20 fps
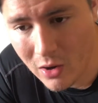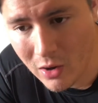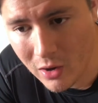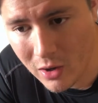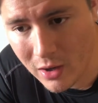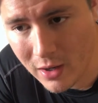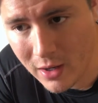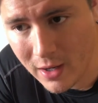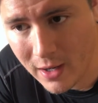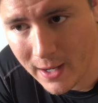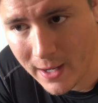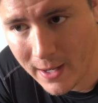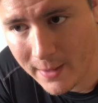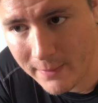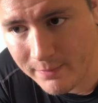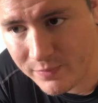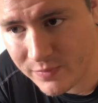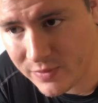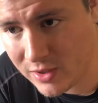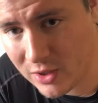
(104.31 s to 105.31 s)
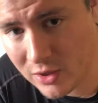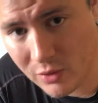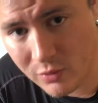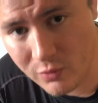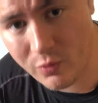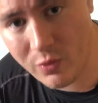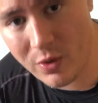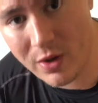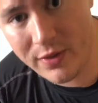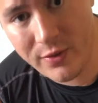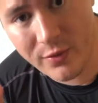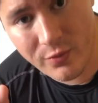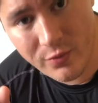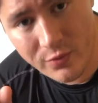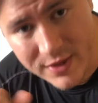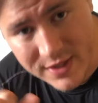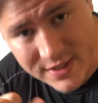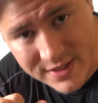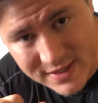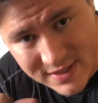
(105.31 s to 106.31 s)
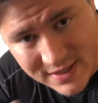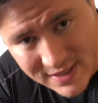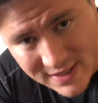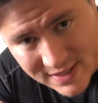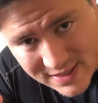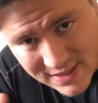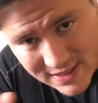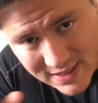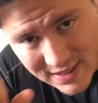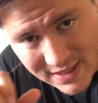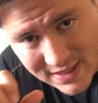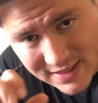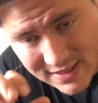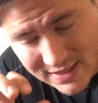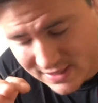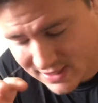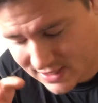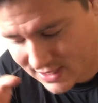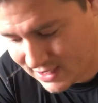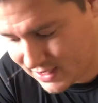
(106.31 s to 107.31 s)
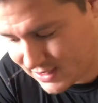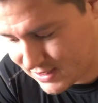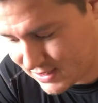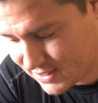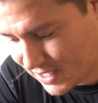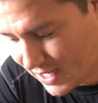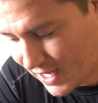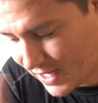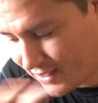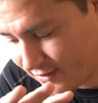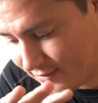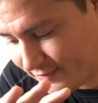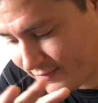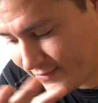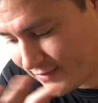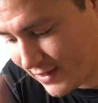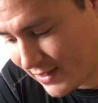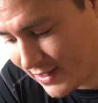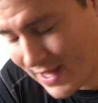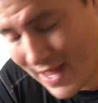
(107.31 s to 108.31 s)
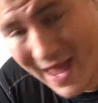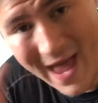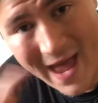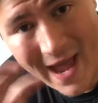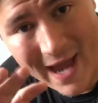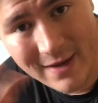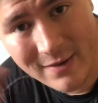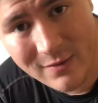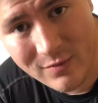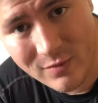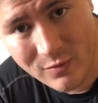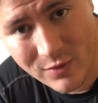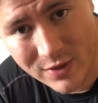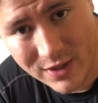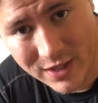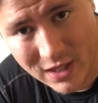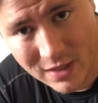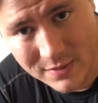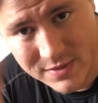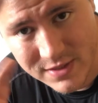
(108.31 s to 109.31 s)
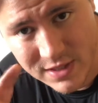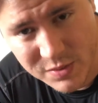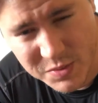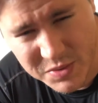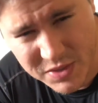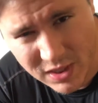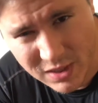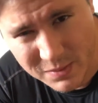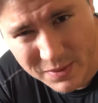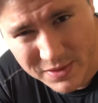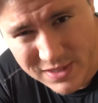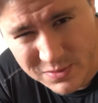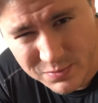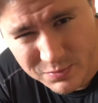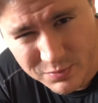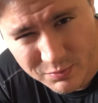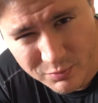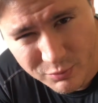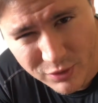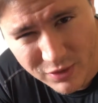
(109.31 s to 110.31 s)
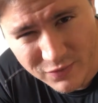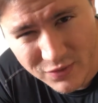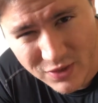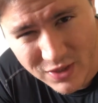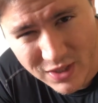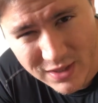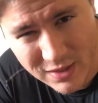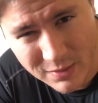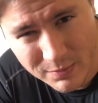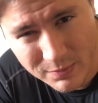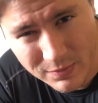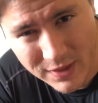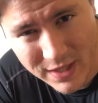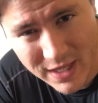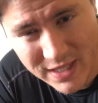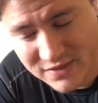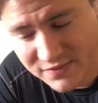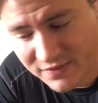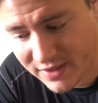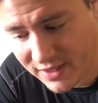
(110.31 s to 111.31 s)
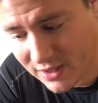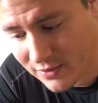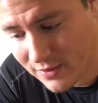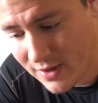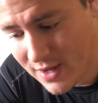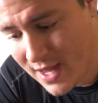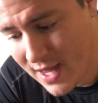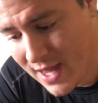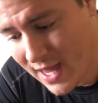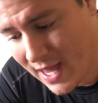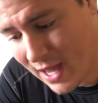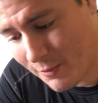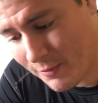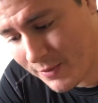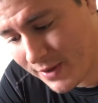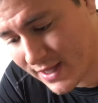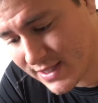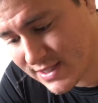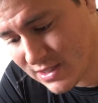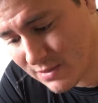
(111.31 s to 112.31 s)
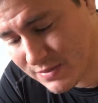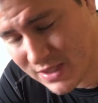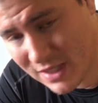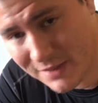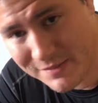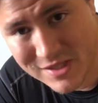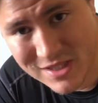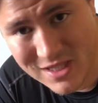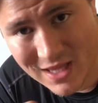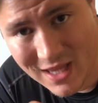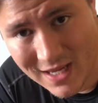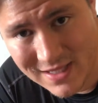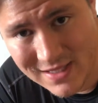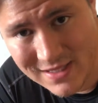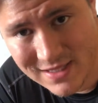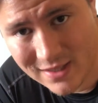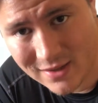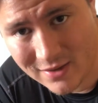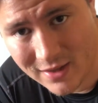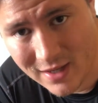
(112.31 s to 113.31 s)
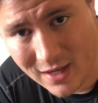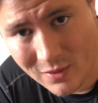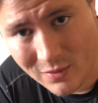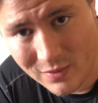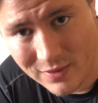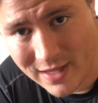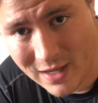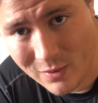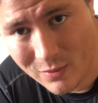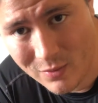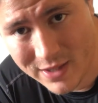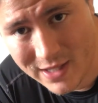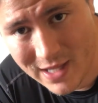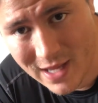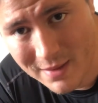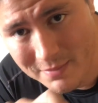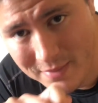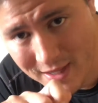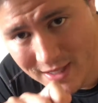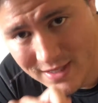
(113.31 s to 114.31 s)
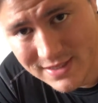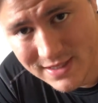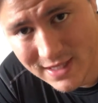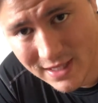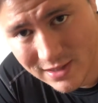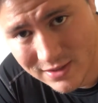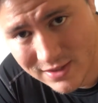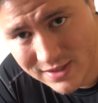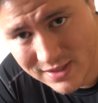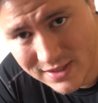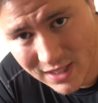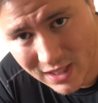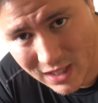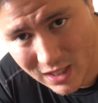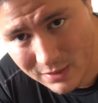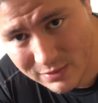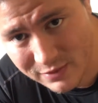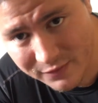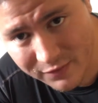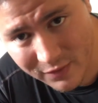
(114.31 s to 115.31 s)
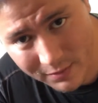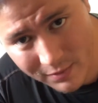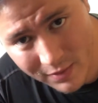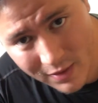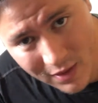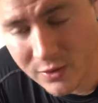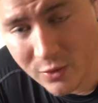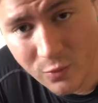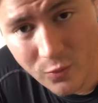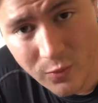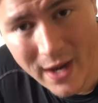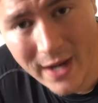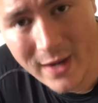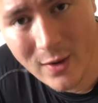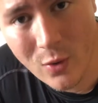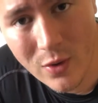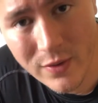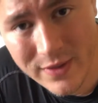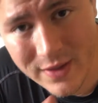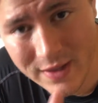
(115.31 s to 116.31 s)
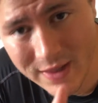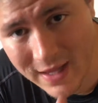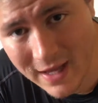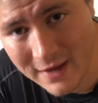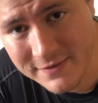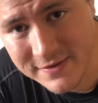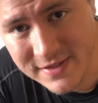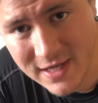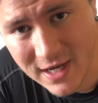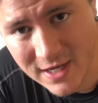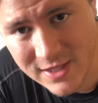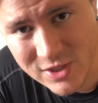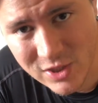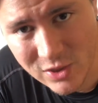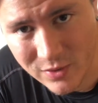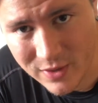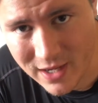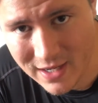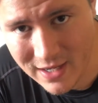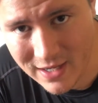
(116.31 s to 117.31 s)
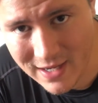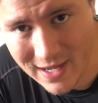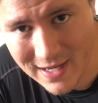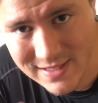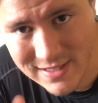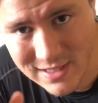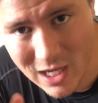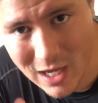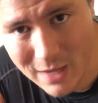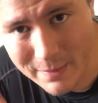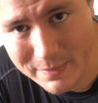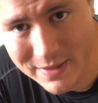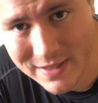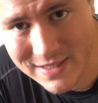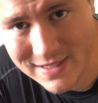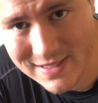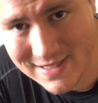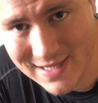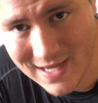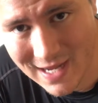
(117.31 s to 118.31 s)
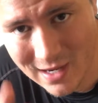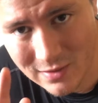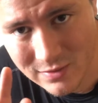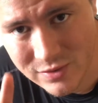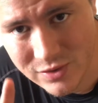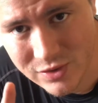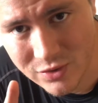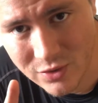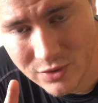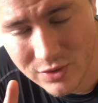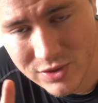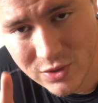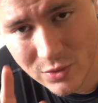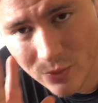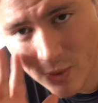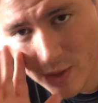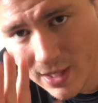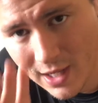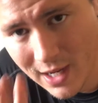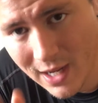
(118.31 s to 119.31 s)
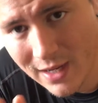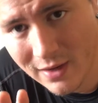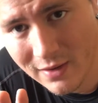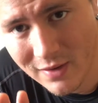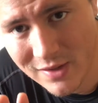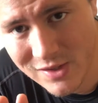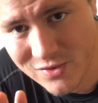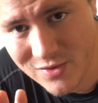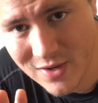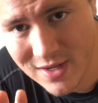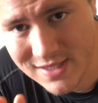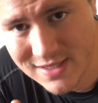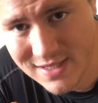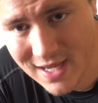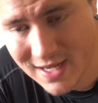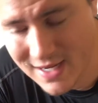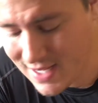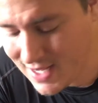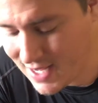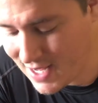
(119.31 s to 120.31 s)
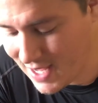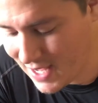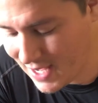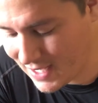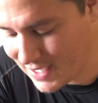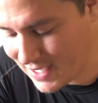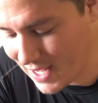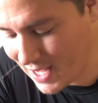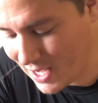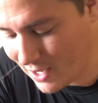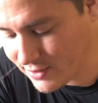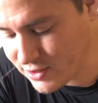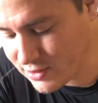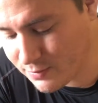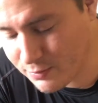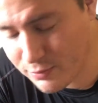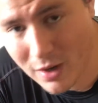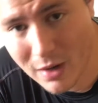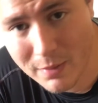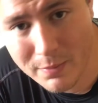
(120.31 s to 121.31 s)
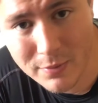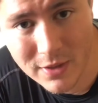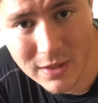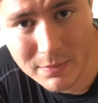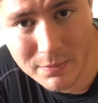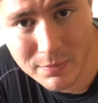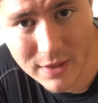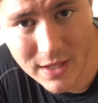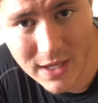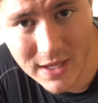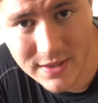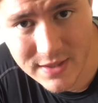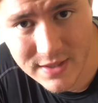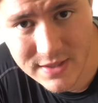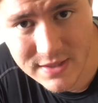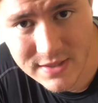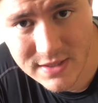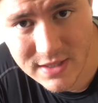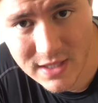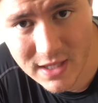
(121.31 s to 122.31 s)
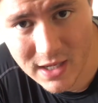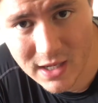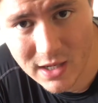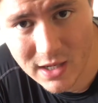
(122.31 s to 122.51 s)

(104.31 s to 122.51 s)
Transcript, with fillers: are um, you know where the wrist is is is kind of uh, at when it comes to this. We talked about this briefly in the last video, and we get sometimes slicing. Okay, and that what that means is that the stick comes from the right or the left side, so you don't get a nice up and down stroke. So we're gonna kind of address that and how to properly play this